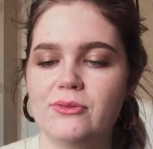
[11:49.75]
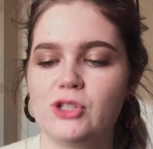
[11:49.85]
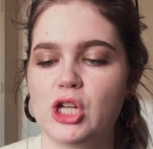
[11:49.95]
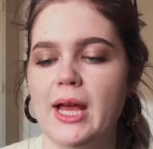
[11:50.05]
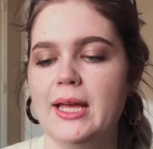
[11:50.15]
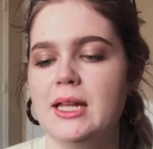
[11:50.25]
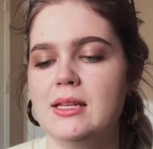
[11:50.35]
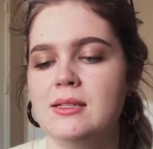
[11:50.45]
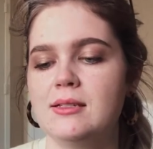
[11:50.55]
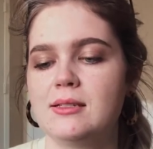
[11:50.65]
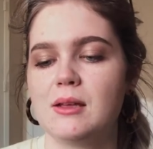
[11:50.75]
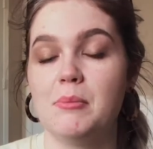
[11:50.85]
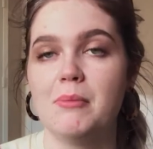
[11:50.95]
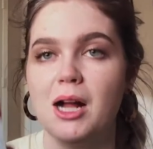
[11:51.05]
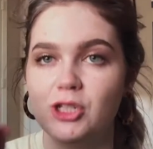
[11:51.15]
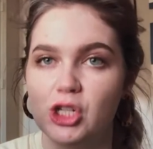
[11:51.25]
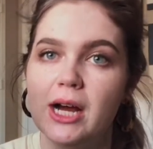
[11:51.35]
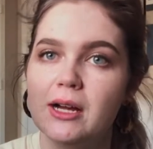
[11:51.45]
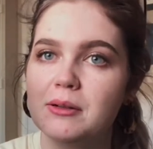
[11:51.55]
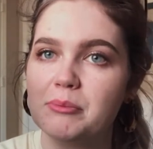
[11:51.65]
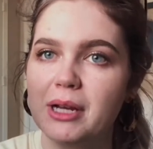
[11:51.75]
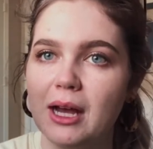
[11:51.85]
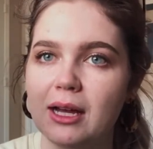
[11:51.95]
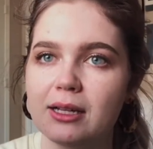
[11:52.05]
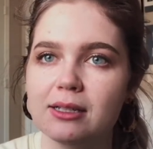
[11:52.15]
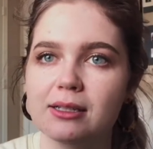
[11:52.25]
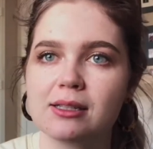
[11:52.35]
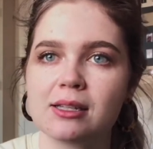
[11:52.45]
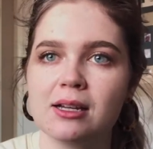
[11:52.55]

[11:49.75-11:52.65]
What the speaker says: Chinese matcha because